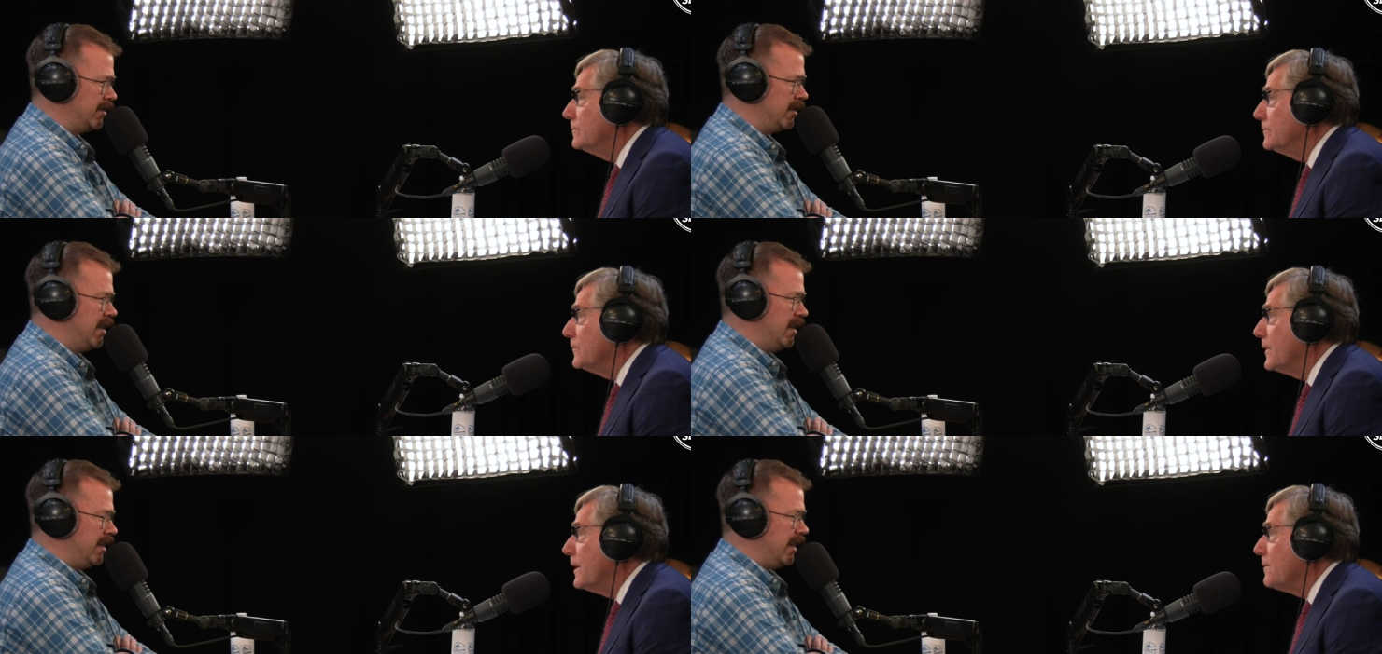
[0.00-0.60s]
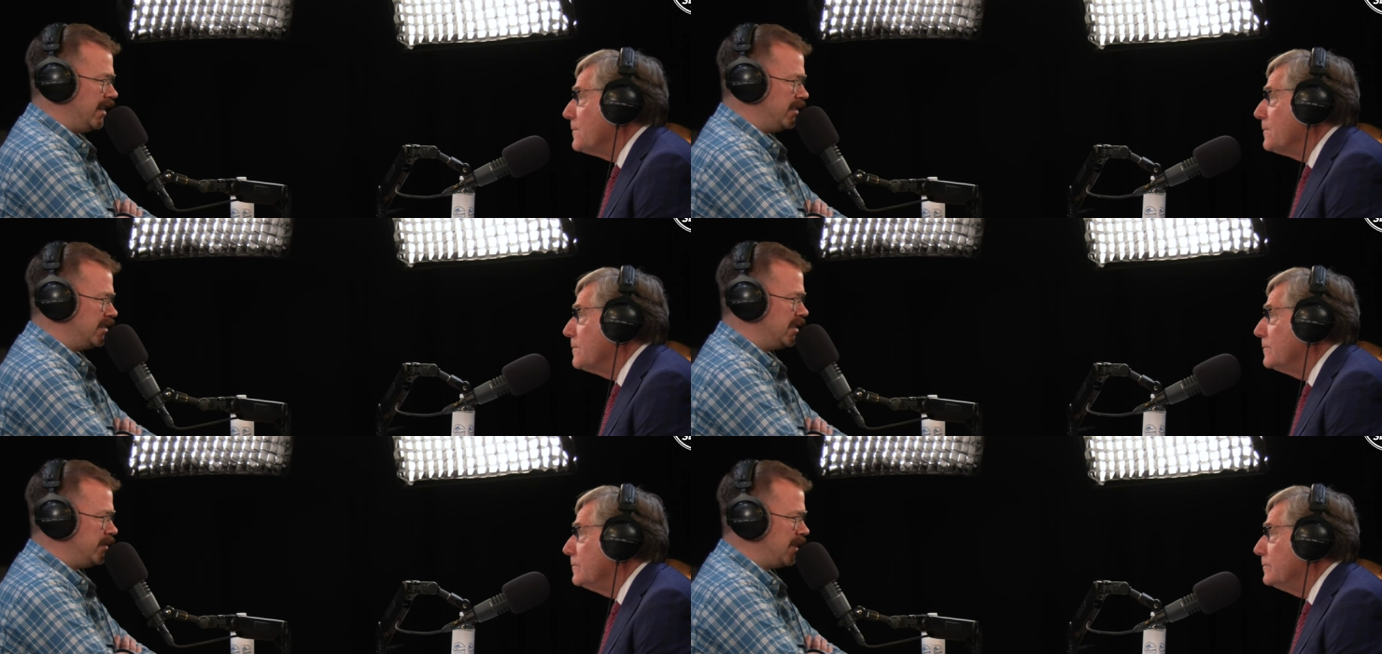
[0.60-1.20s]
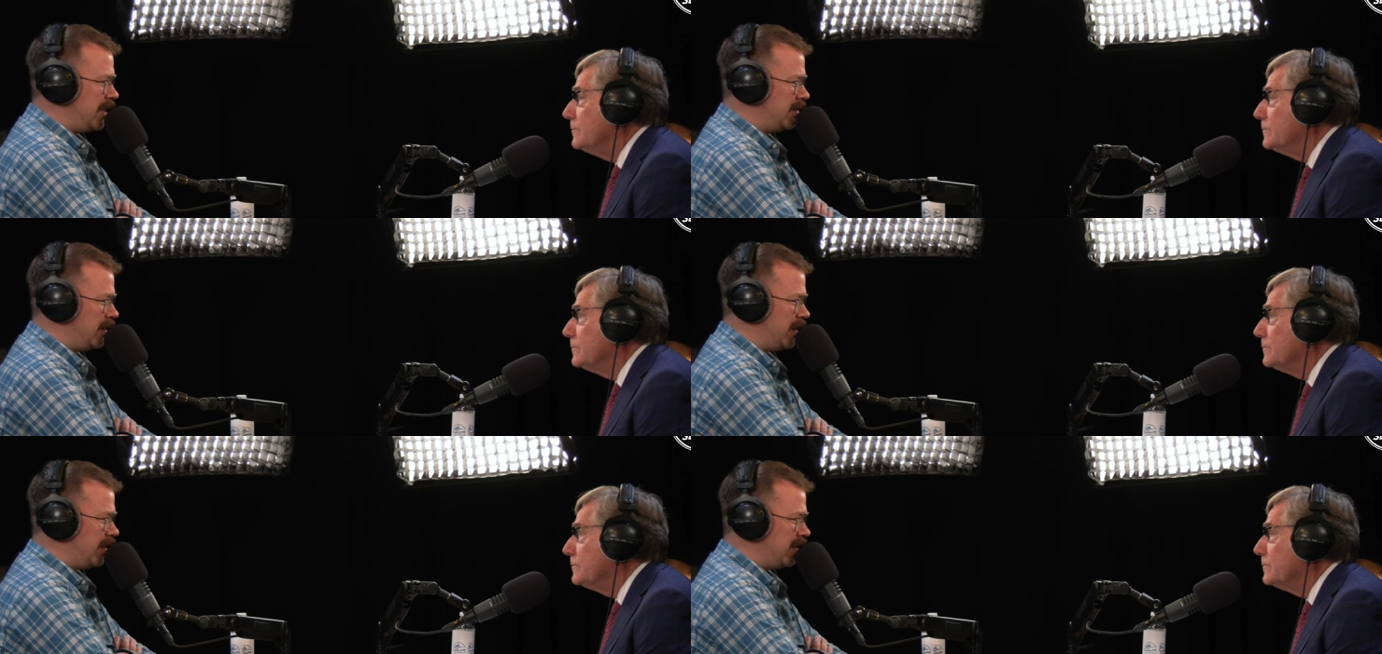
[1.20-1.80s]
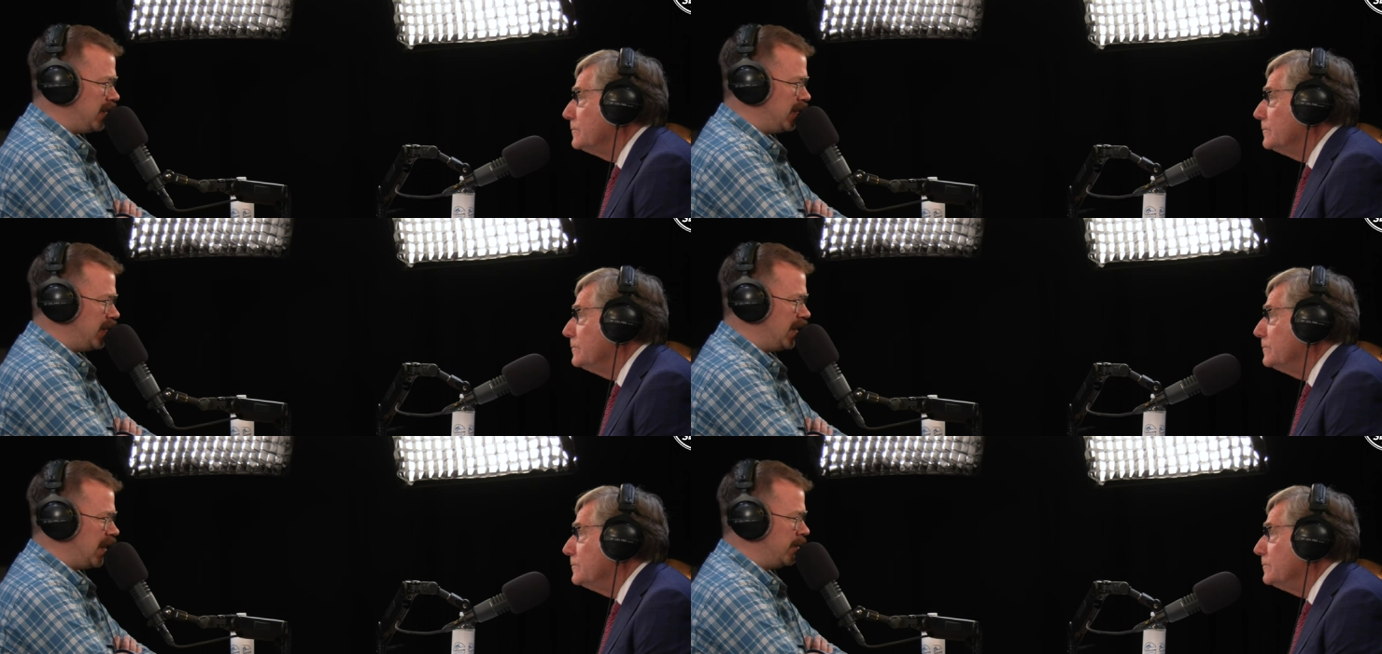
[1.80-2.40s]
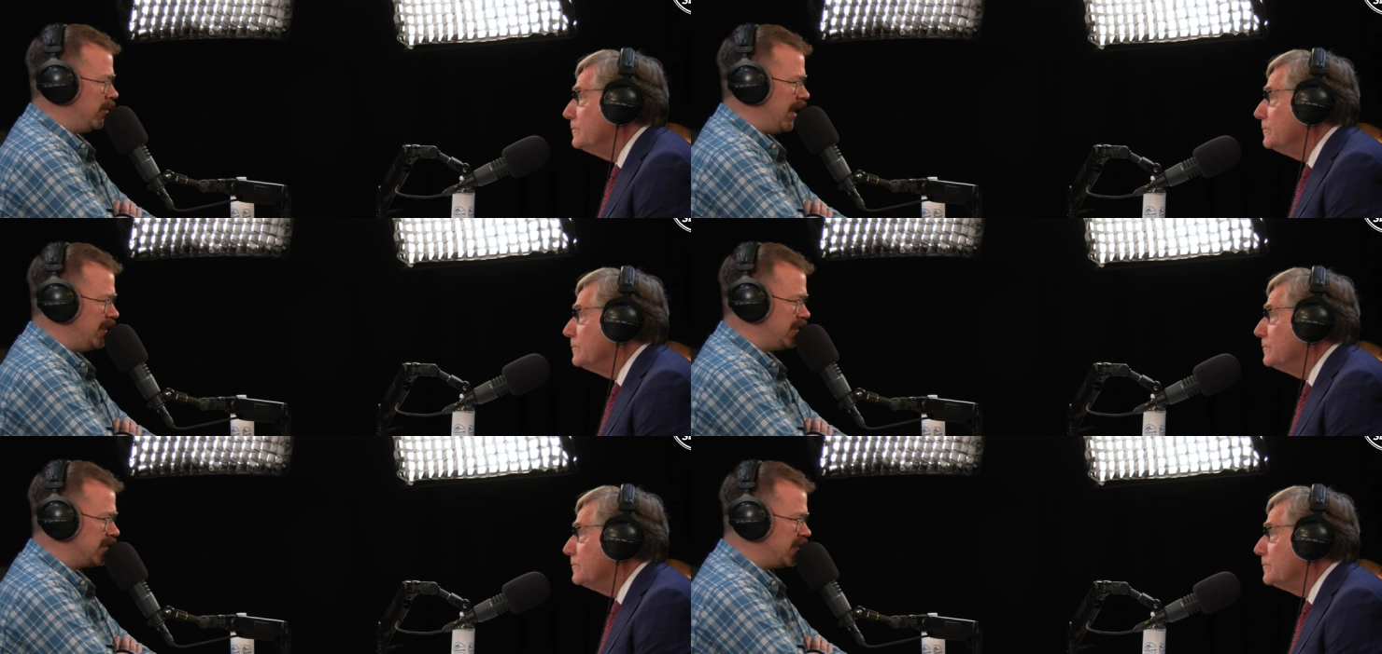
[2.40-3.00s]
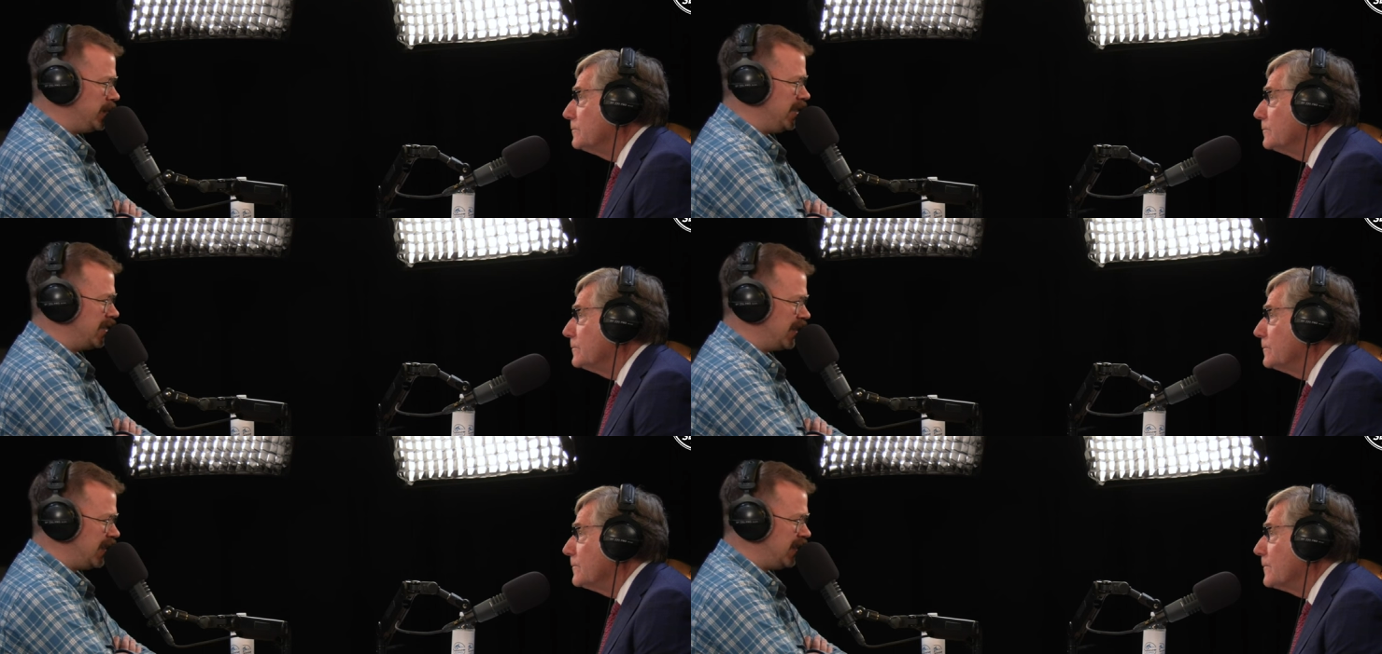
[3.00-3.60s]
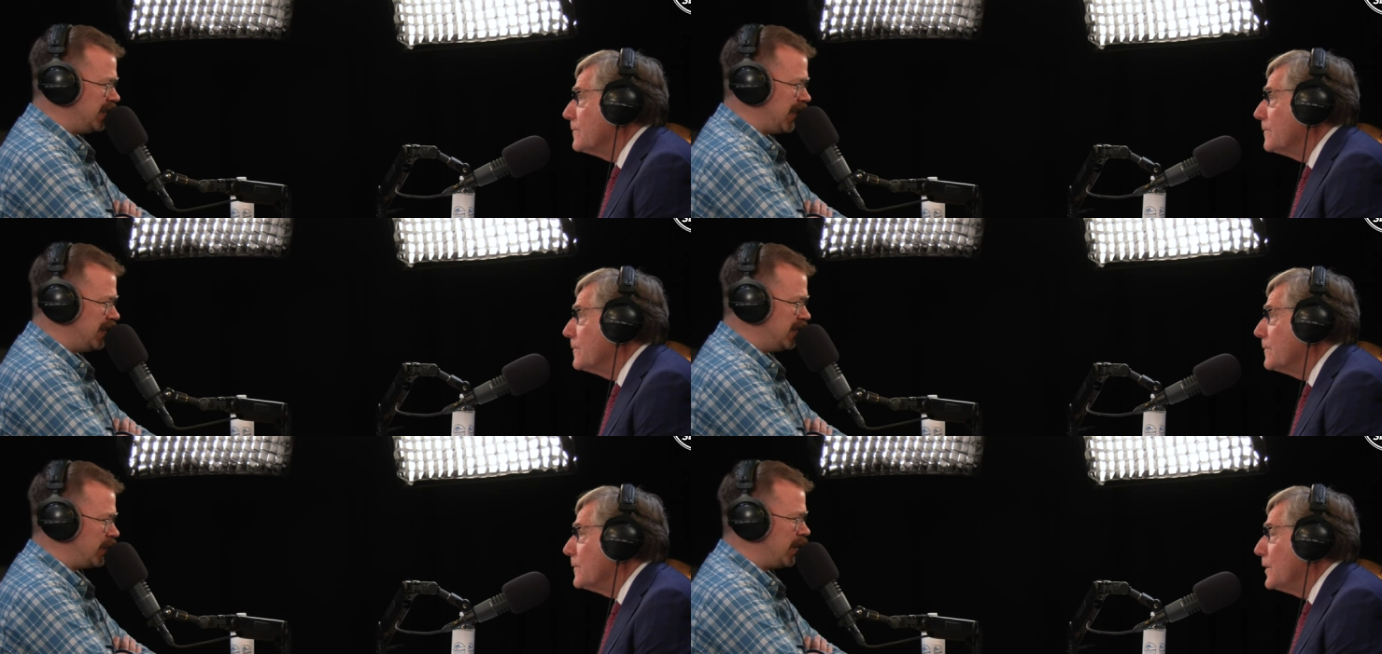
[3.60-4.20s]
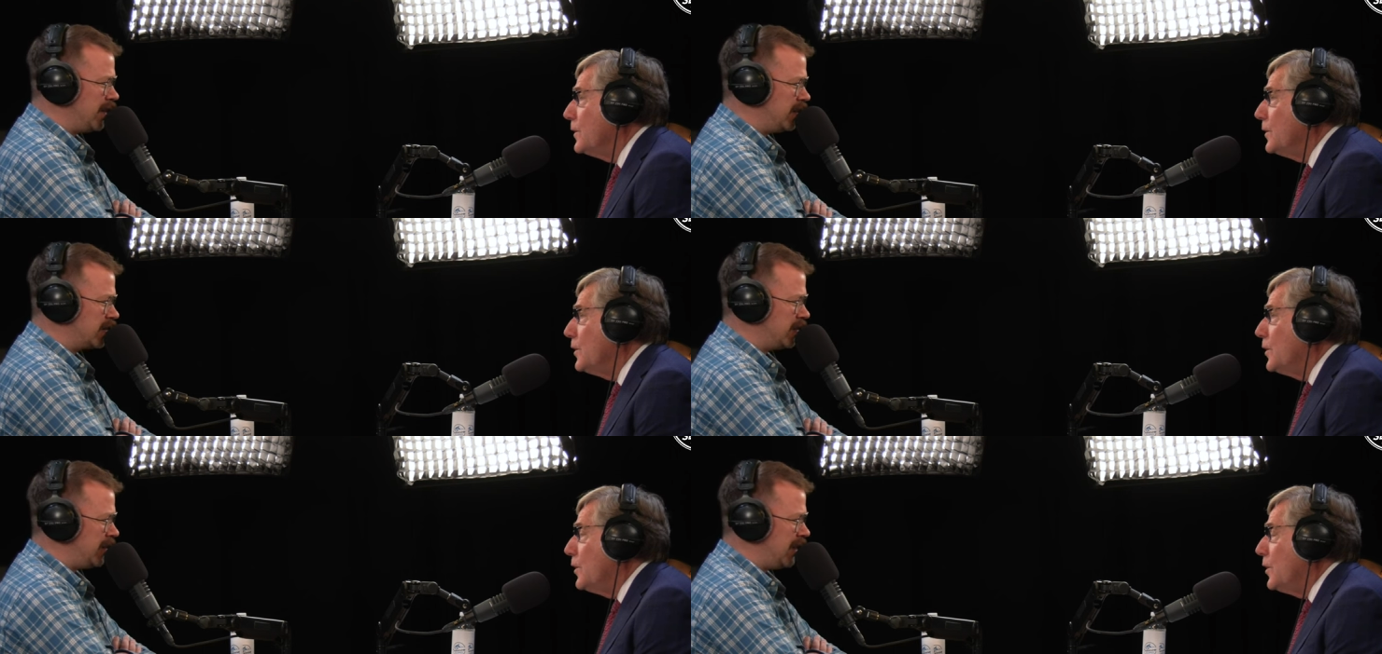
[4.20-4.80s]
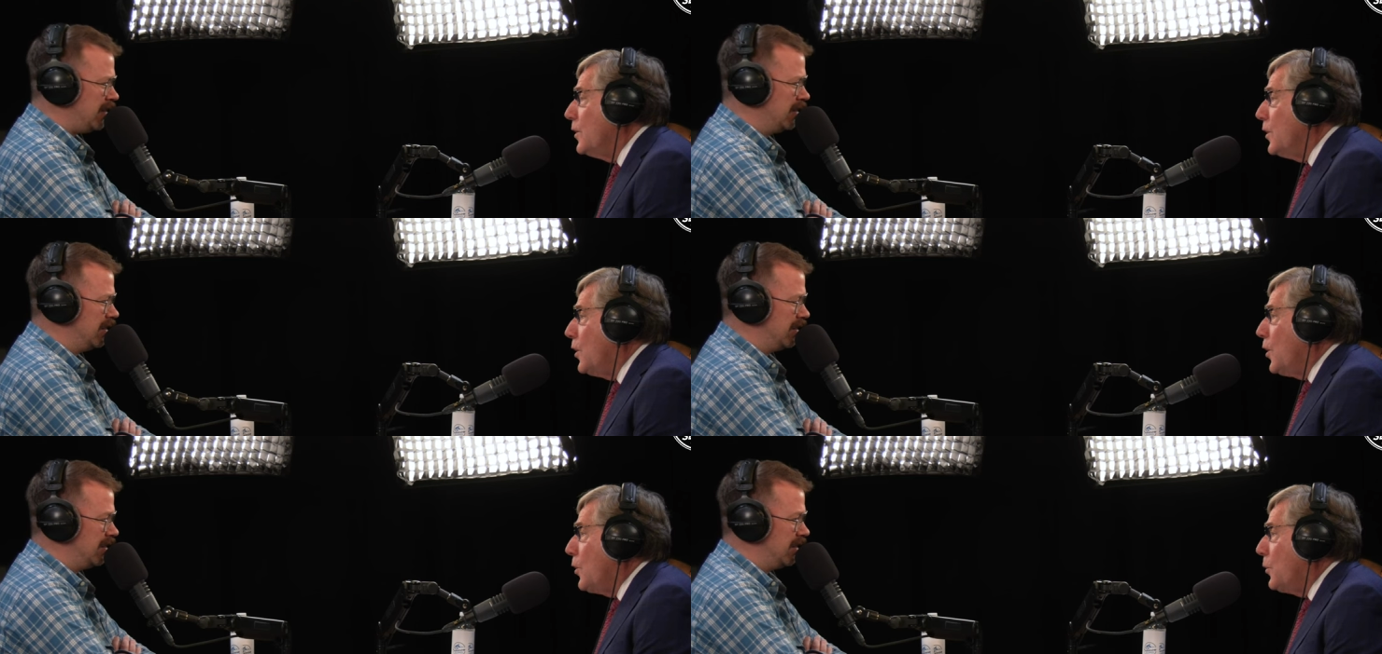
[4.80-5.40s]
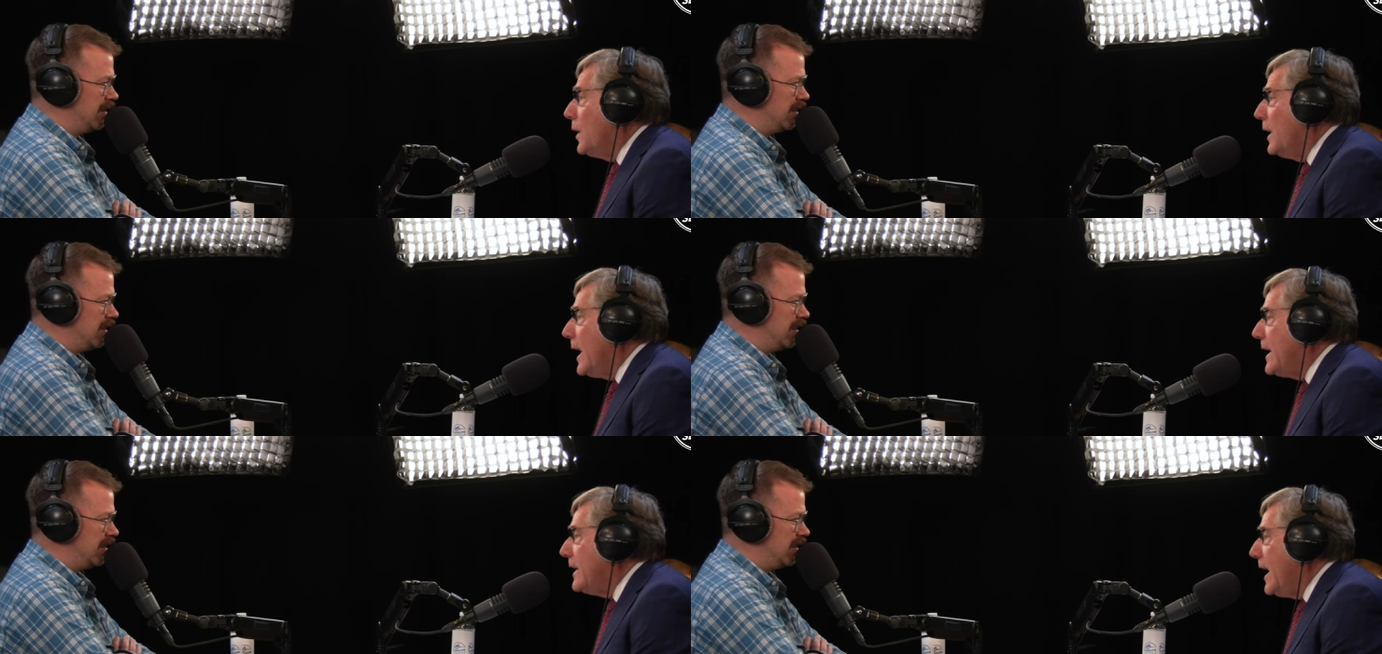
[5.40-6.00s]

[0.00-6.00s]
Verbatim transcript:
Speaker 1: And yeah. like it just seems like our branch is going to be a thing ten, twenty years from now?
Speaker 2: Well, I,